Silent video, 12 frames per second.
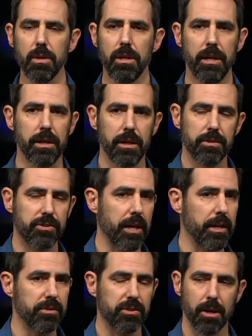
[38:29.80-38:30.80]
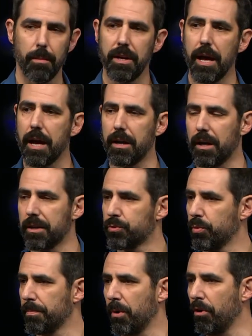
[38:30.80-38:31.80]
It, Satan's coming at us
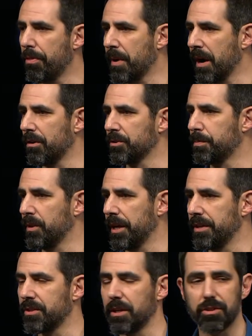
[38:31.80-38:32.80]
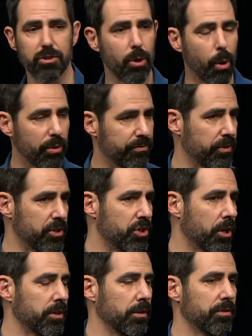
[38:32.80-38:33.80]
with both barrels blazing. It's going for the
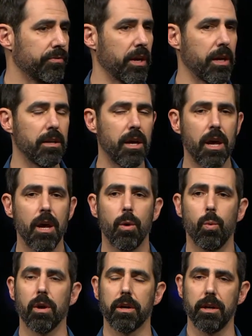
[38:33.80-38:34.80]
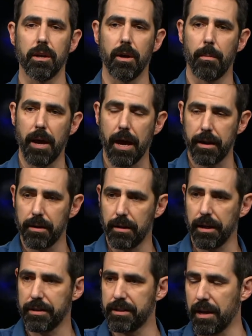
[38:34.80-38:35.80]
jugular vein. We're going to come at it
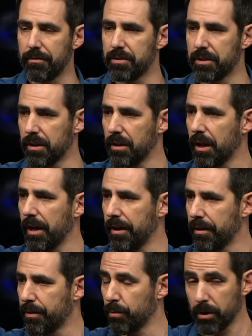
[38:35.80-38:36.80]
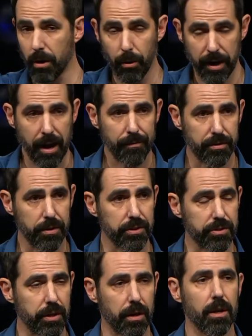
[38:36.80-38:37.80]
like David to Goliath. We're going after
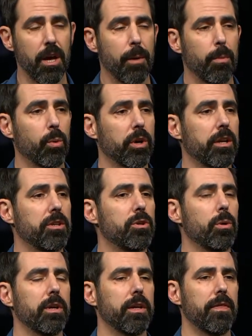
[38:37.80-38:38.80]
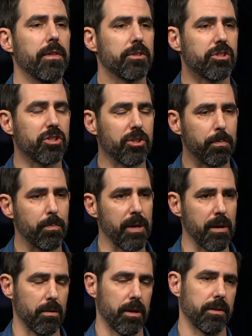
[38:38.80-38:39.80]
this thing, but we're going to do it in the
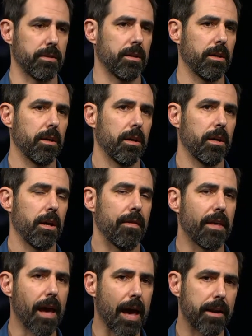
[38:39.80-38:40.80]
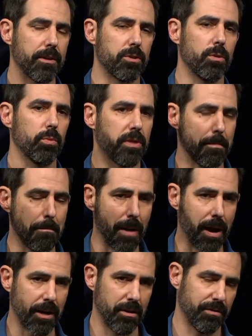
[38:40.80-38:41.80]
spirit and the attitude with the
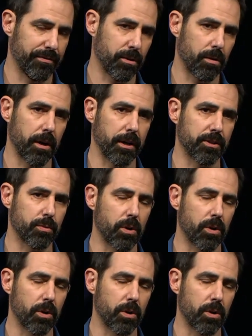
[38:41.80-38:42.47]
mind of Christ.